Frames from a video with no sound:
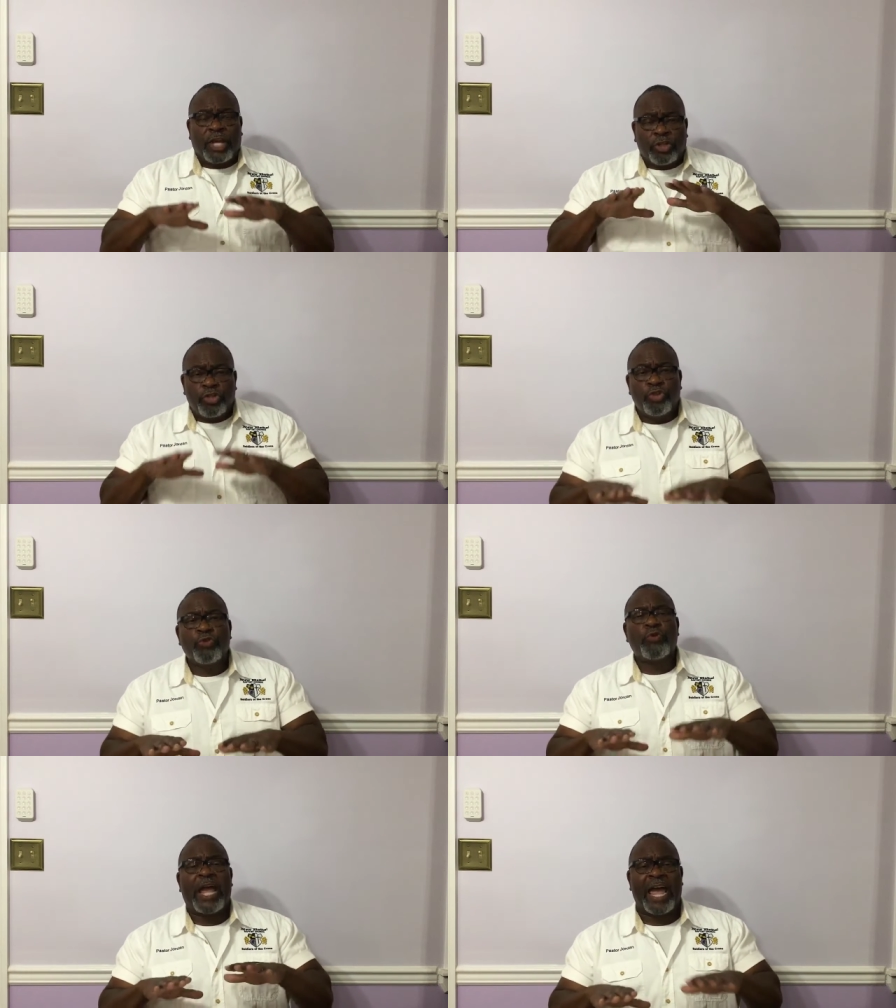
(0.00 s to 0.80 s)
that
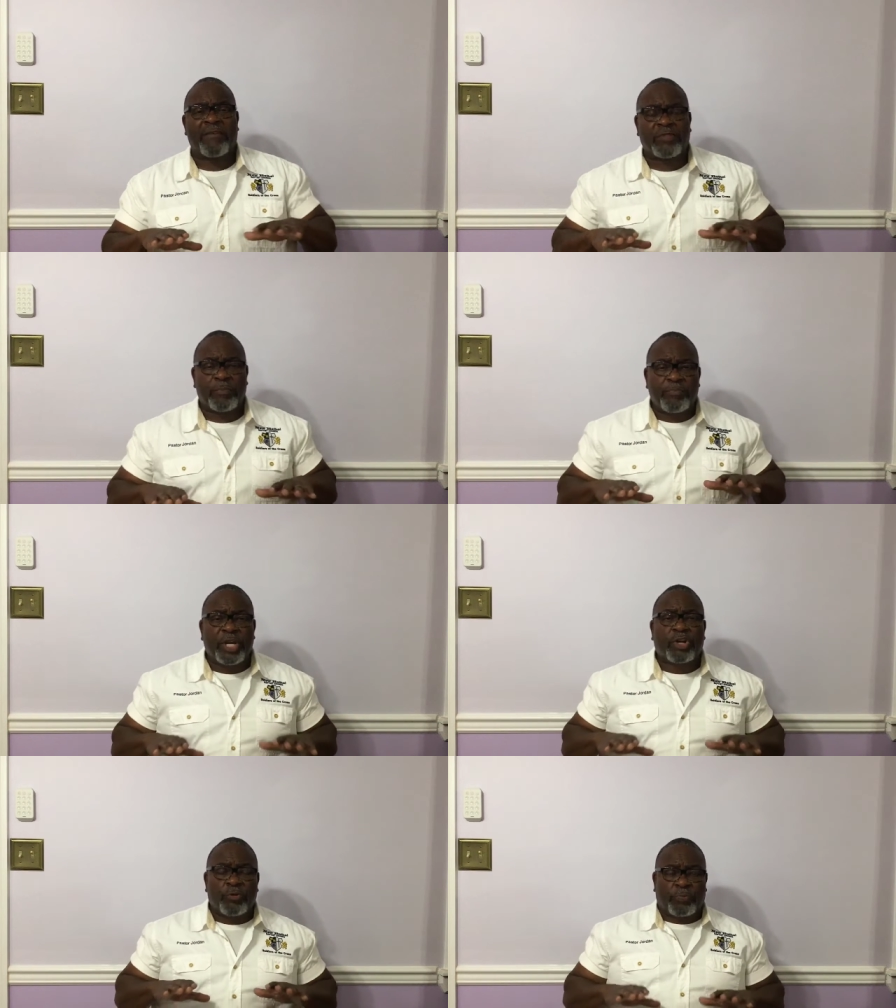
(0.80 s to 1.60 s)
you have the
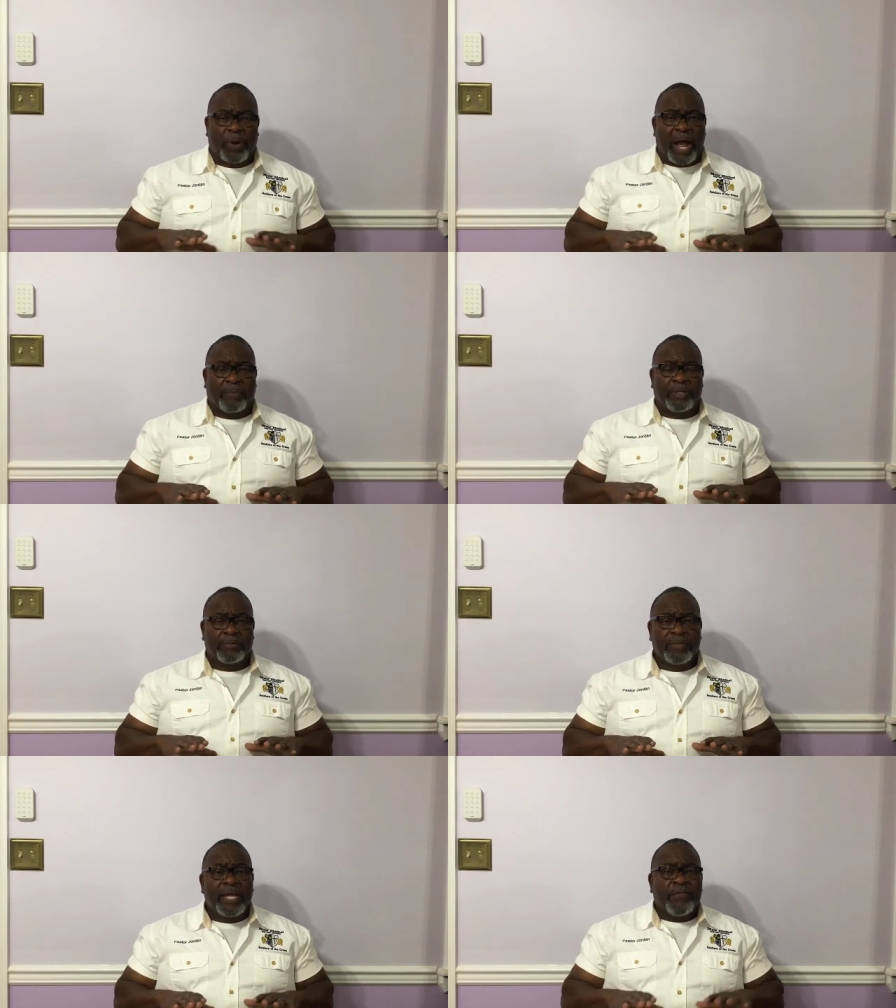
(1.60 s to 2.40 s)
bigger
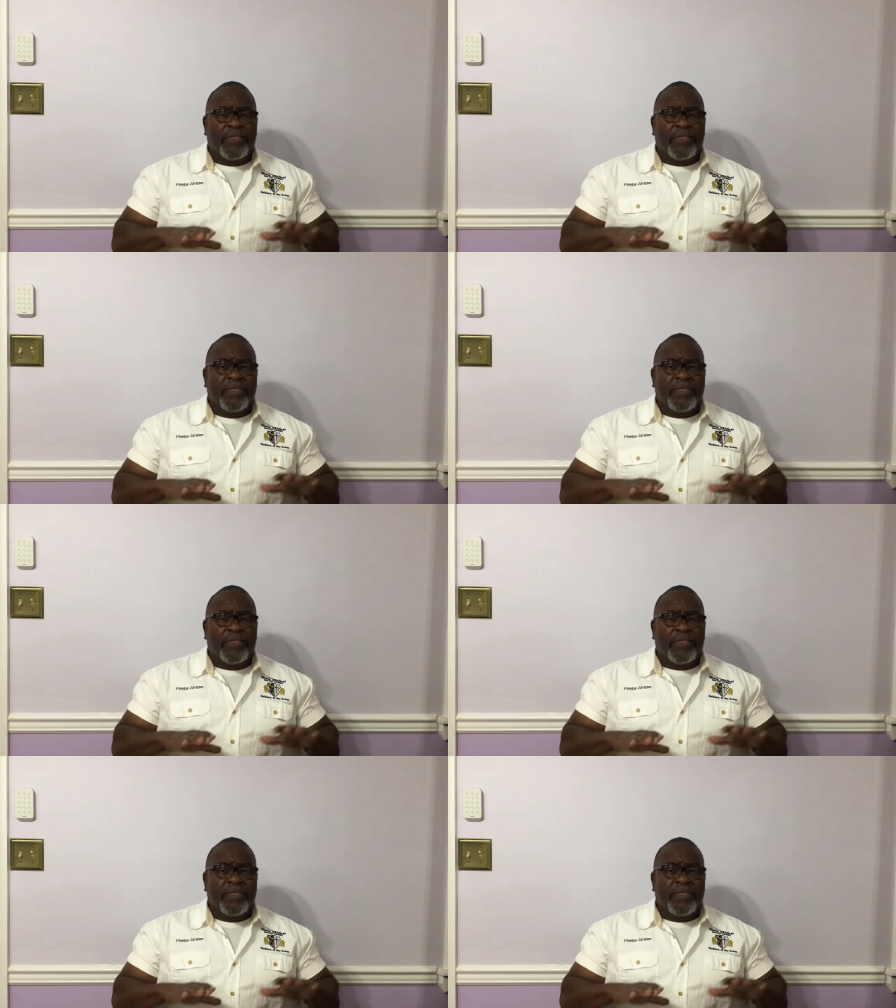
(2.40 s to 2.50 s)
problem